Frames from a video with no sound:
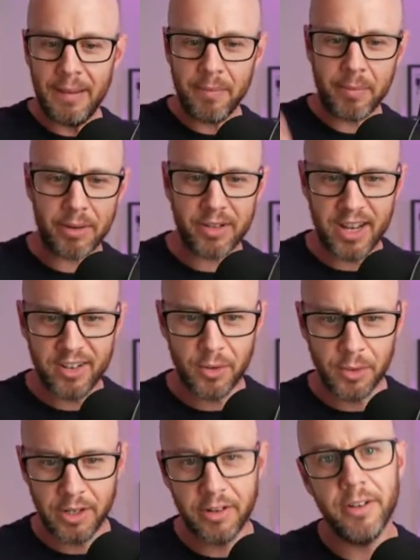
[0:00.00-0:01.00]
perhaps let us know
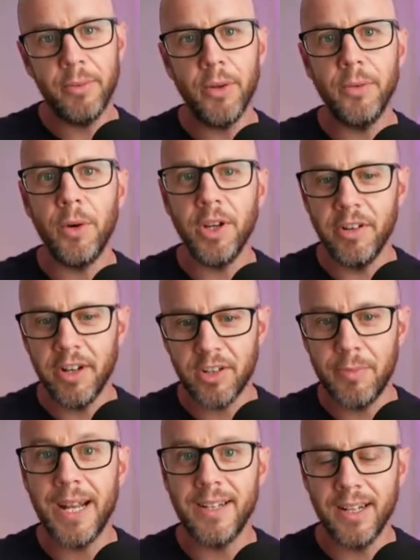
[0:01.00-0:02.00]
what you're
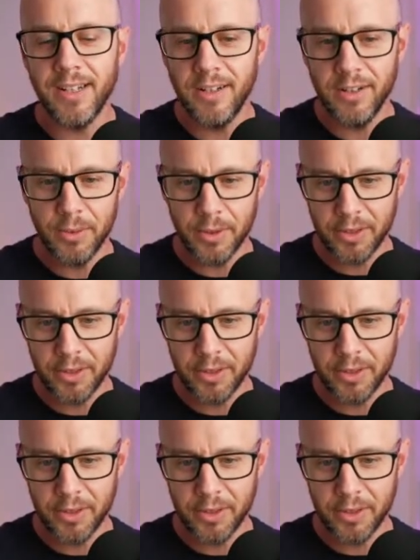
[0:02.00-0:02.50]
expecting to do with